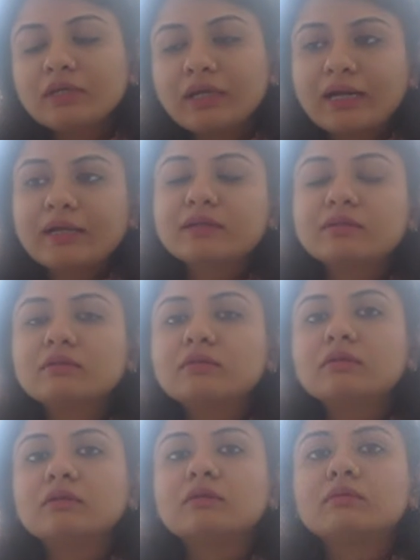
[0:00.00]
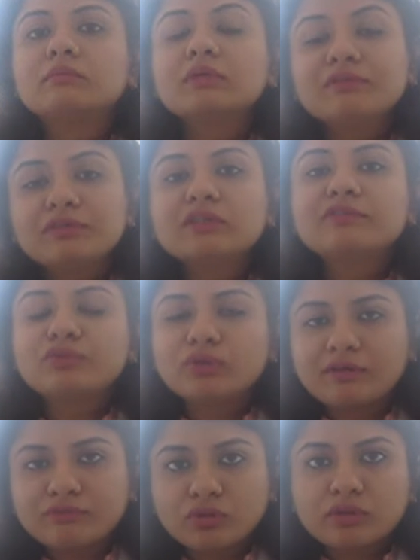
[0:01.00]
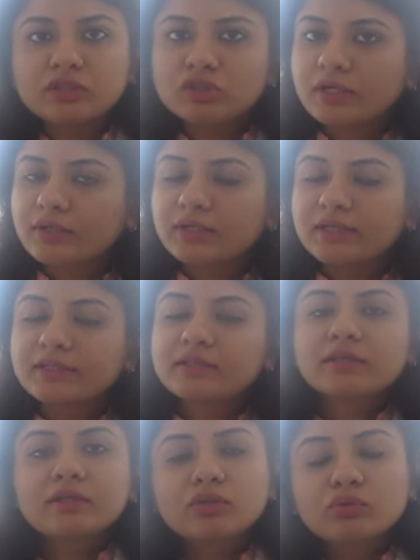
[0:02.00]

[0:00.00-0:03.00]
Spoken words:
and even if you have not ejaculated,